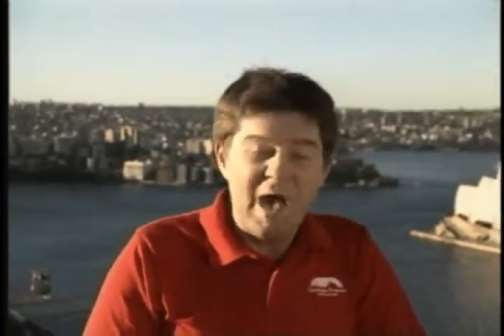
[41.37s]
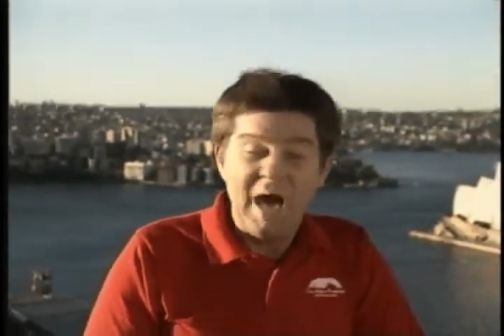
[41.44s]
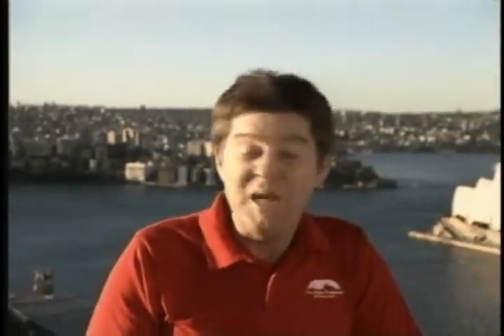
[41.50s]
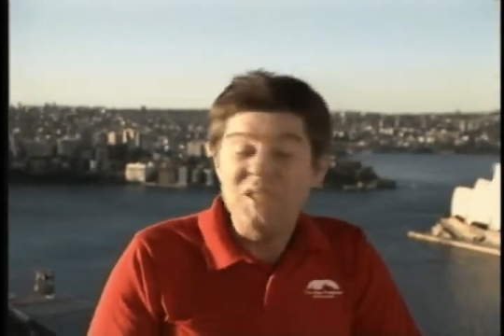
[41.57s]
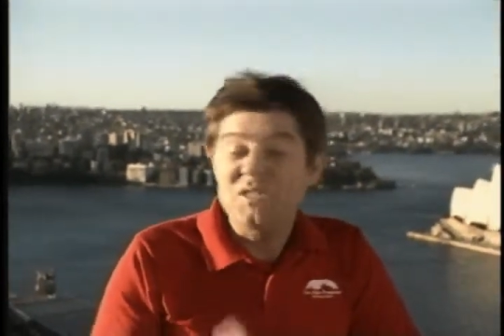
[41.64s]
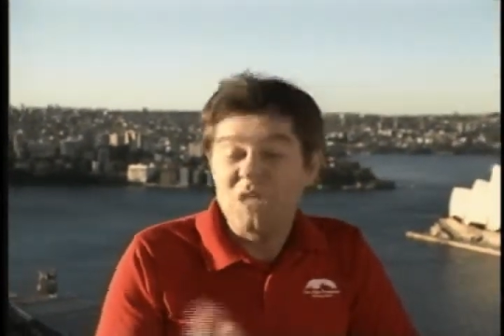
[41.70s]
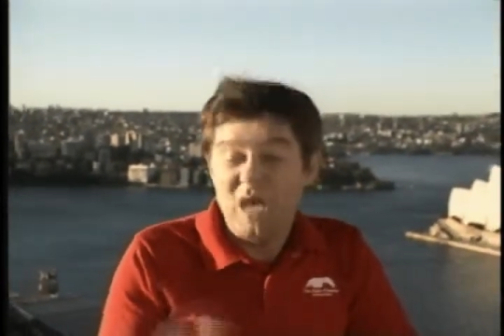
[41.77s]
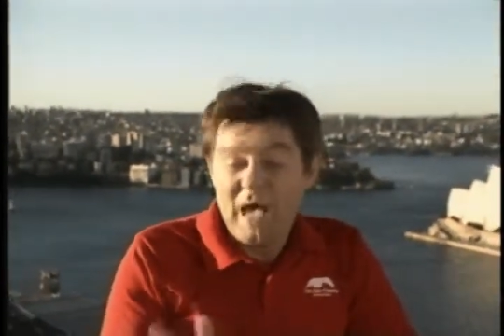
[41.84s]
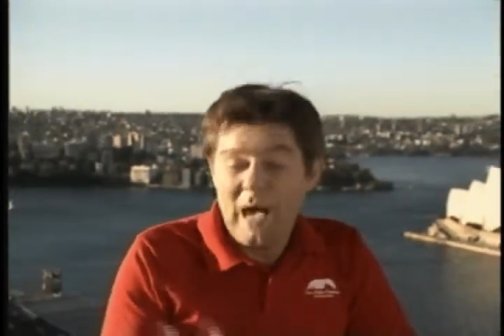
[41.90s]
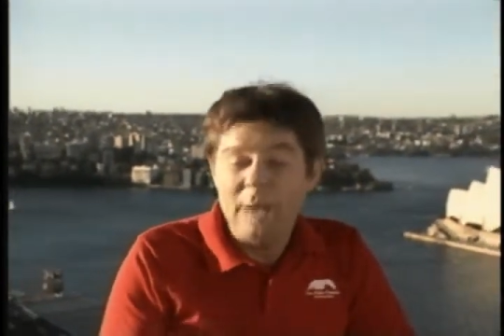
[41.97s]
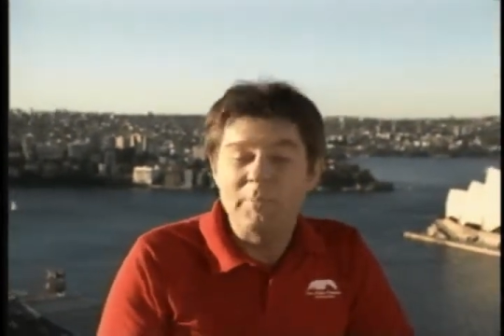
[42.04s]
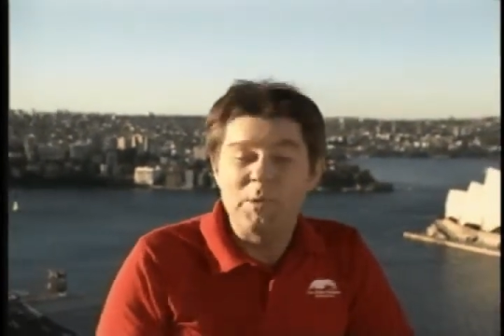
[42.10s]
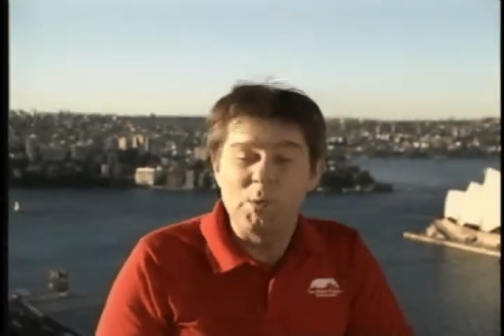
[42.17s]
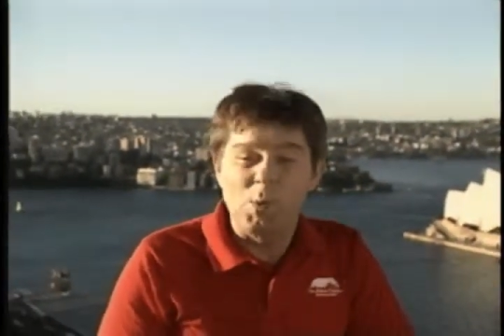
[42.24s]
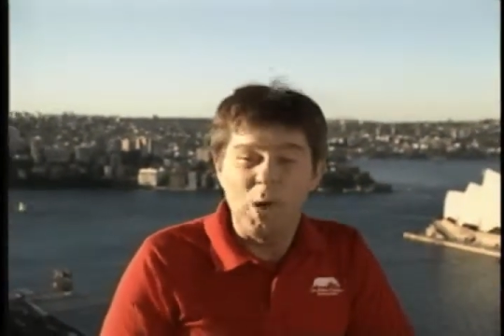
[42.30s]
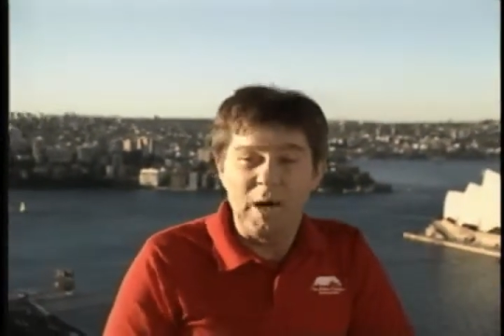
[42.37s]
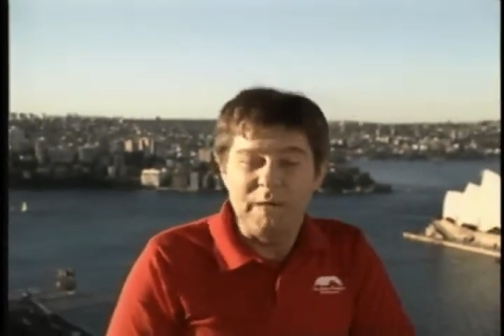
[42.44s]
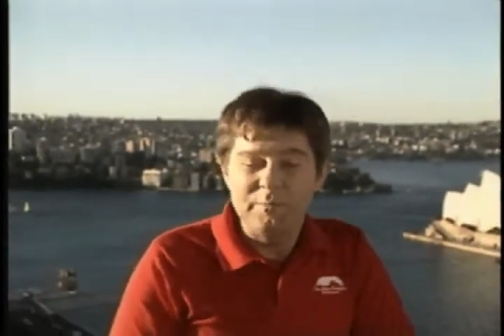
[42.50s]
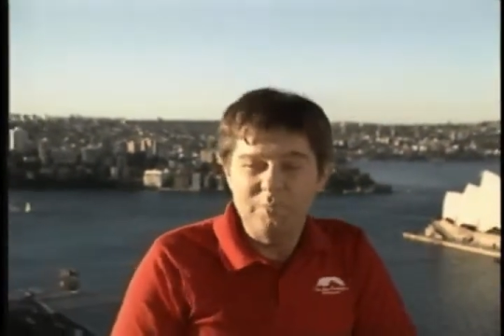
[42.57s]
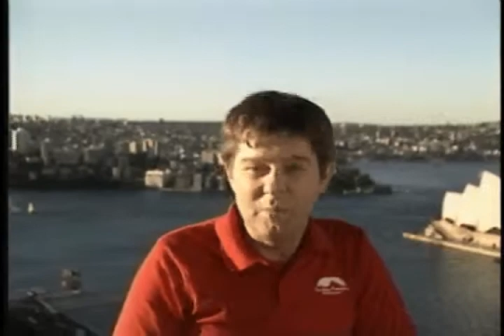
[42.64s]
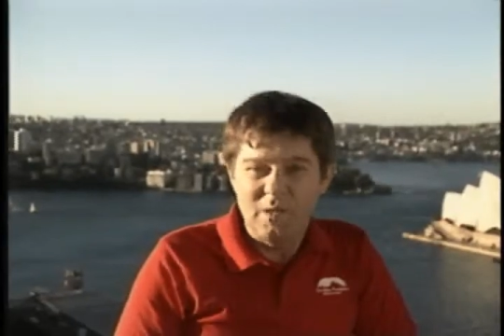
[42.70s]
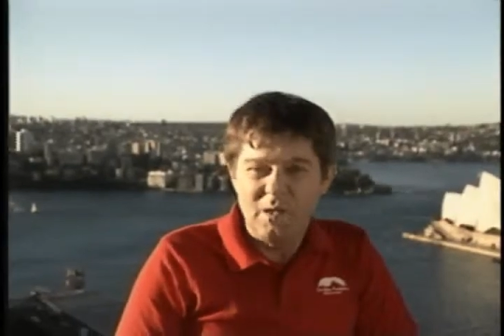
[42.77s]
and it's a happy
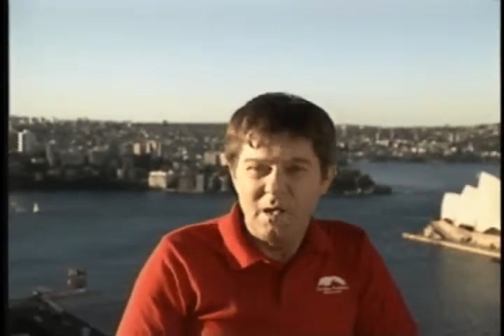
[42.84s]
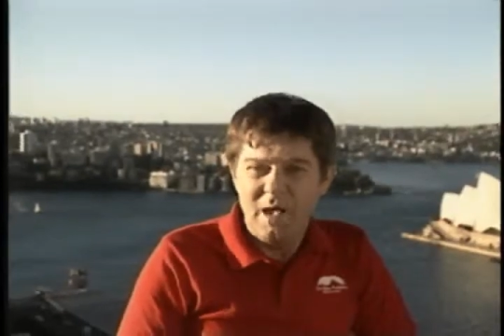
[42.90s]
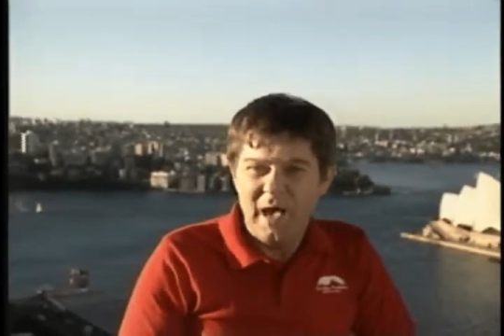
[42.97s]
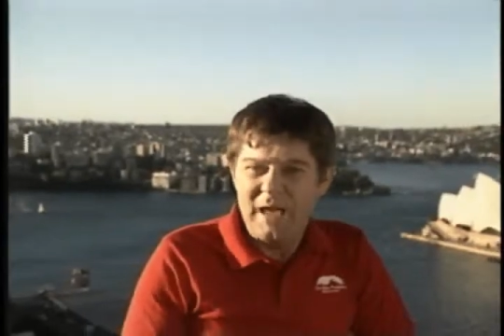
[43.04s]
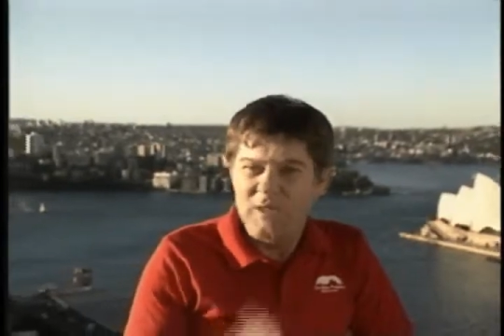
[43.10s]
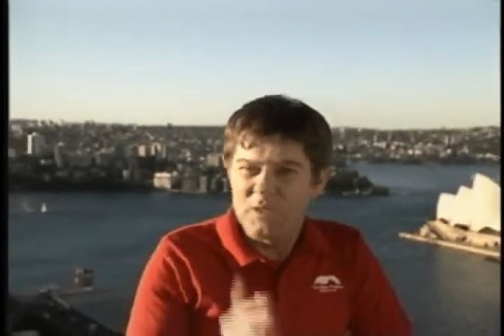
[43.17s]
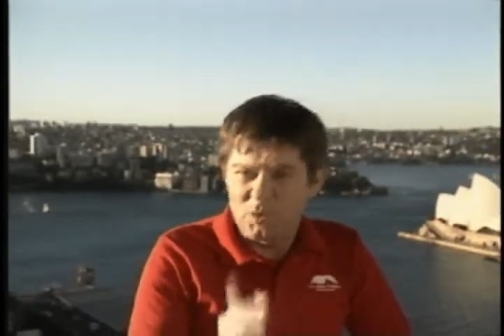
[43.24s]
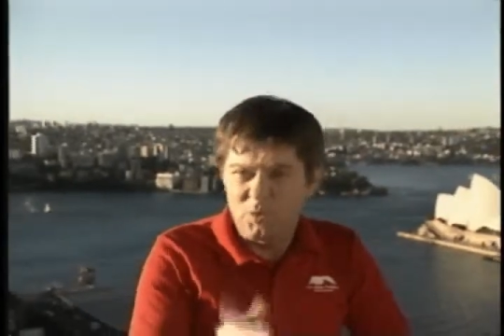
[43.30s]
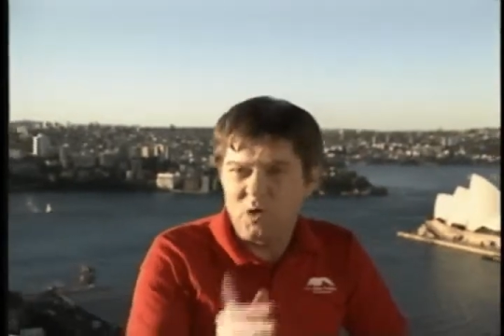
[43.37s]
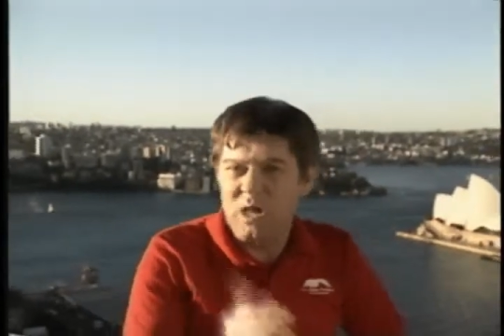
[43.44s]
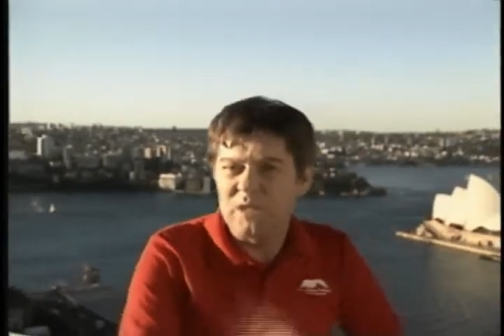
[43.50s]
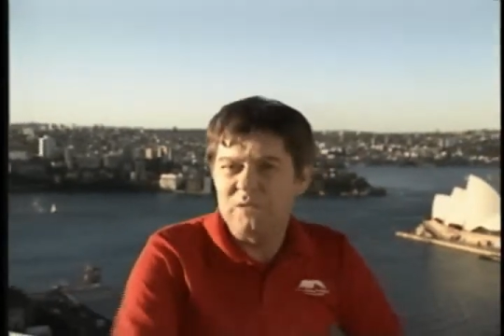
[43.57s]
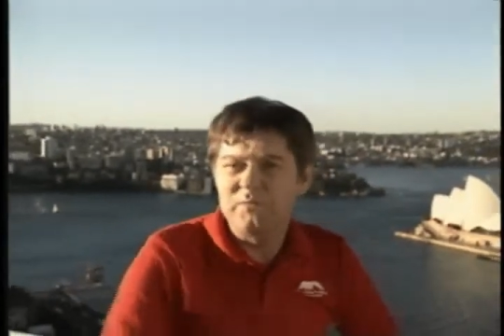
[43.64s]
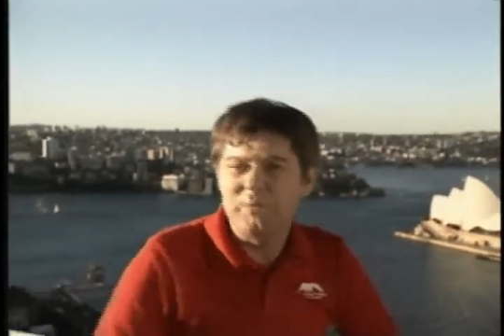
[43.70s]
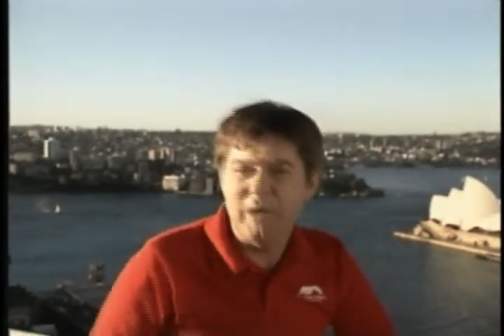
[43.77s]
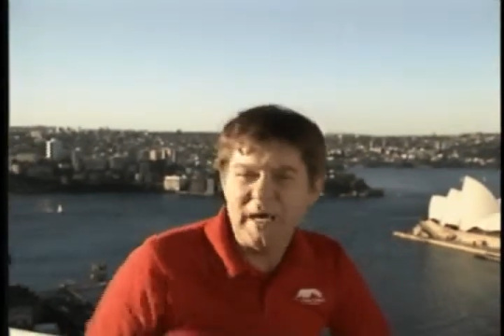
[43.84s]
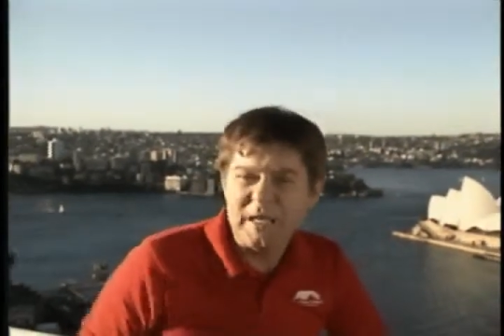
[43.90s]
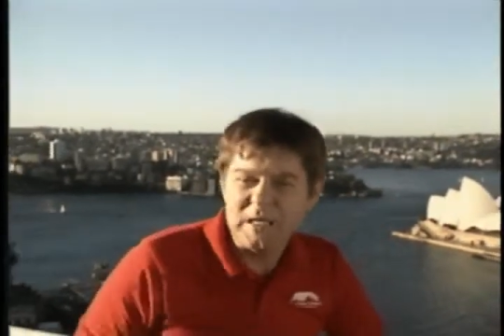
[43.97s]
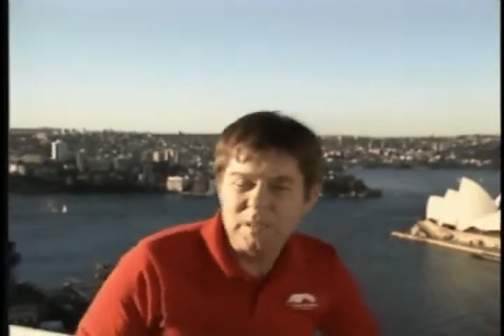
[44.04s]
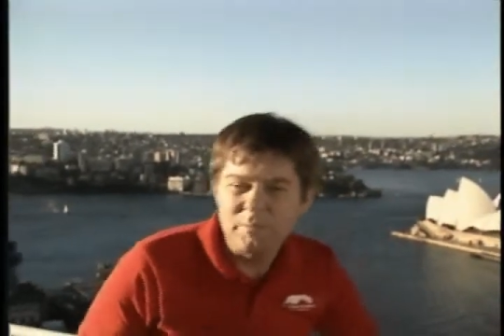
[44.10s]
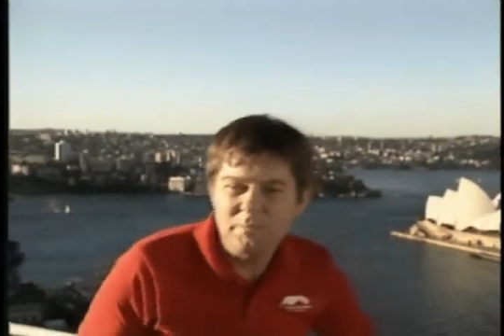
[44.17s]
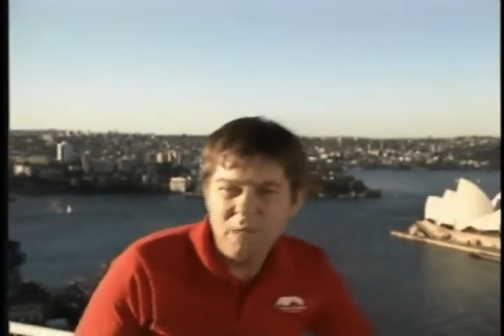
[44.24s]
one, and you're all
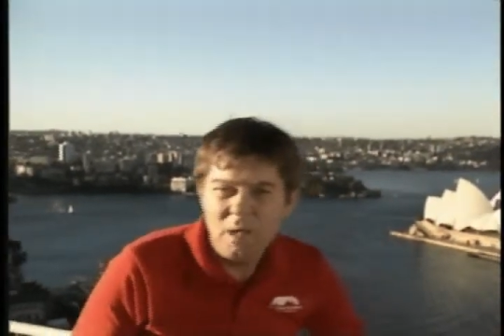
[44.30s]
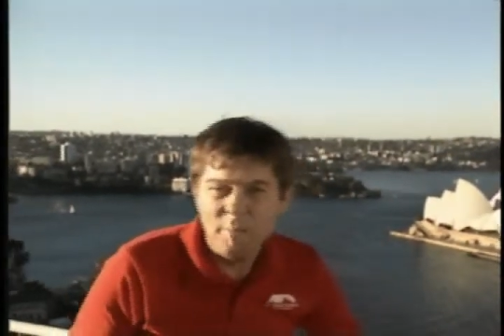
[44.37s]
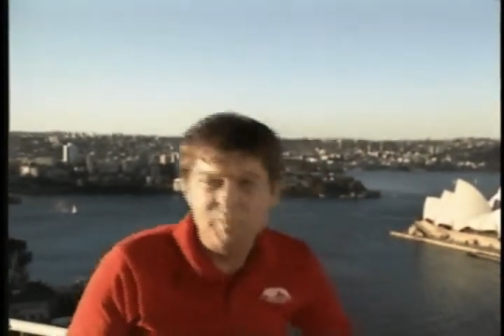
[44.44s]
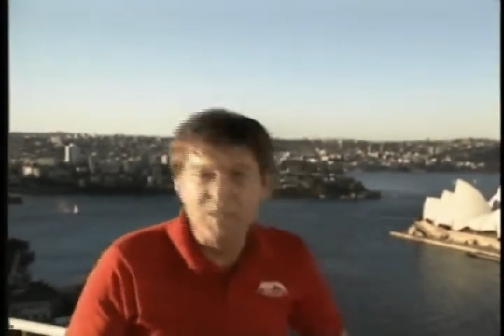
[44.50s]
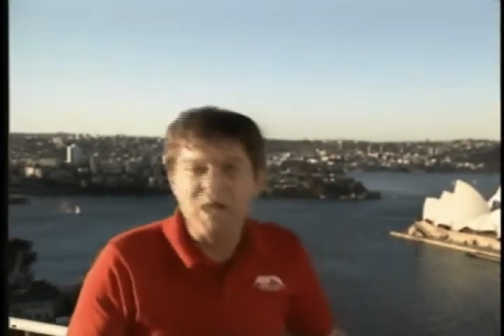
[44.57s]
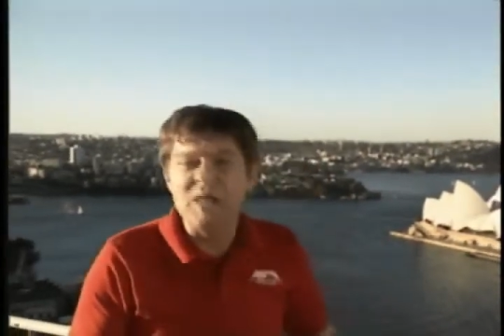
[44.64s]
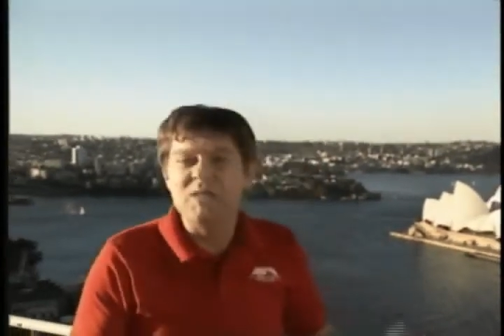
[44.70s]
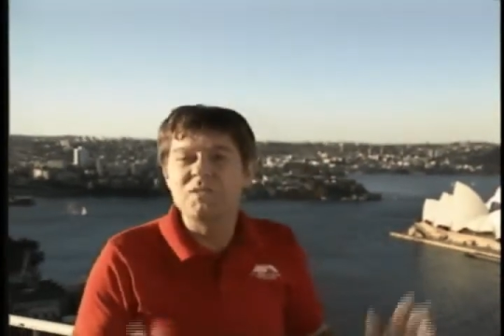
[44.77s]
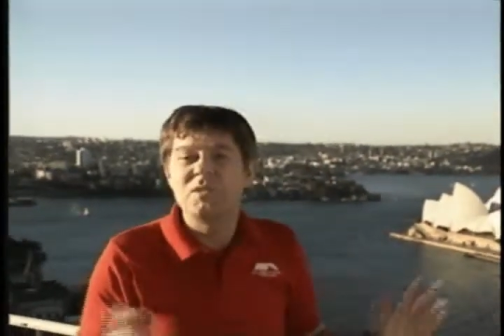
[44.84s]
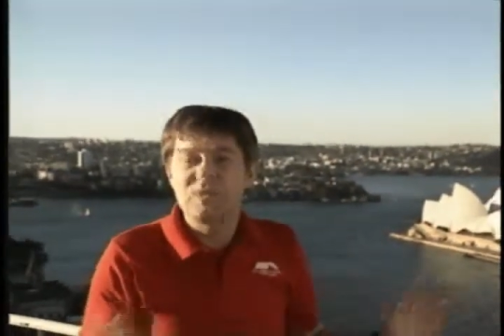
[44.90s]
invited, because